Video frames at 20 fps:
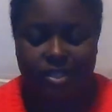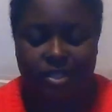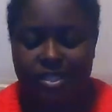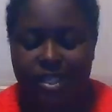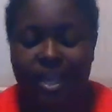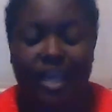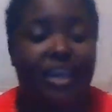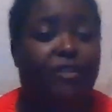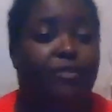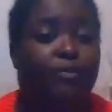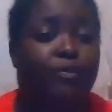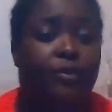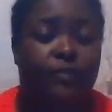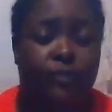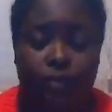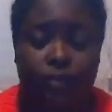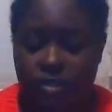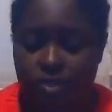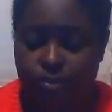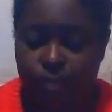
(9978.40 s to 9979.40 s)
was life
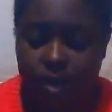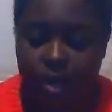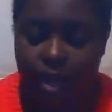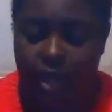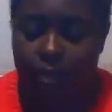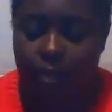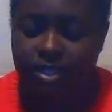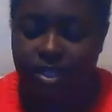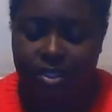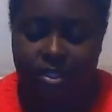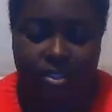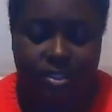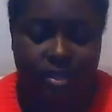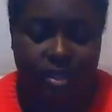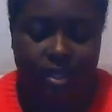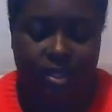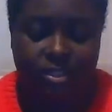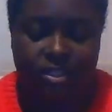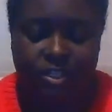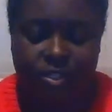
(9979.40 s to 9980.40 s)
before smart
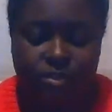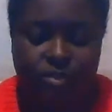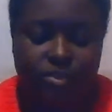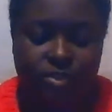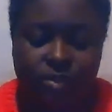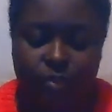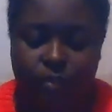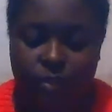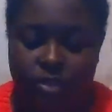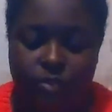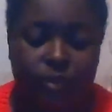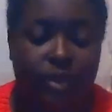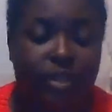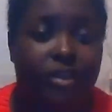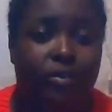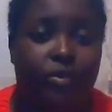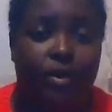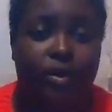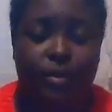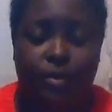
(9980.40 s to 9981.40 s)
objects taught children which
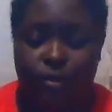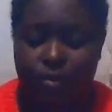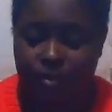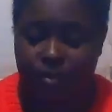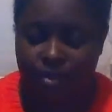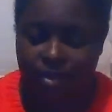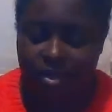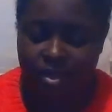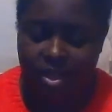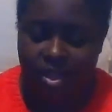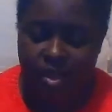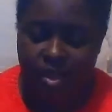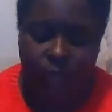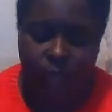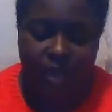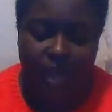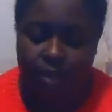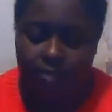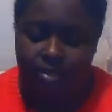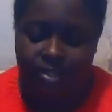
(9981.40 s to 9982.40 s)
way to grow,
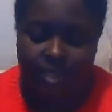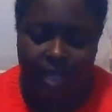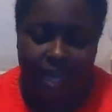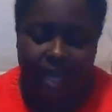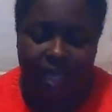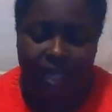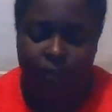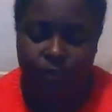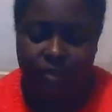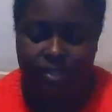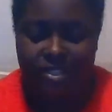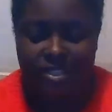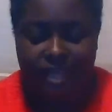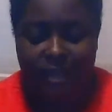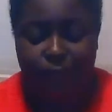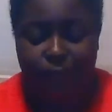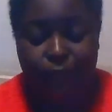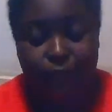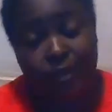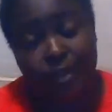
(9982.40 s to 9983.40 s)
when outside was
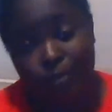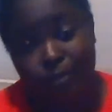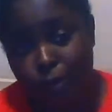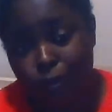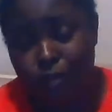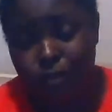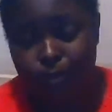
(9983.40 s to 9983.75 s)
safe for the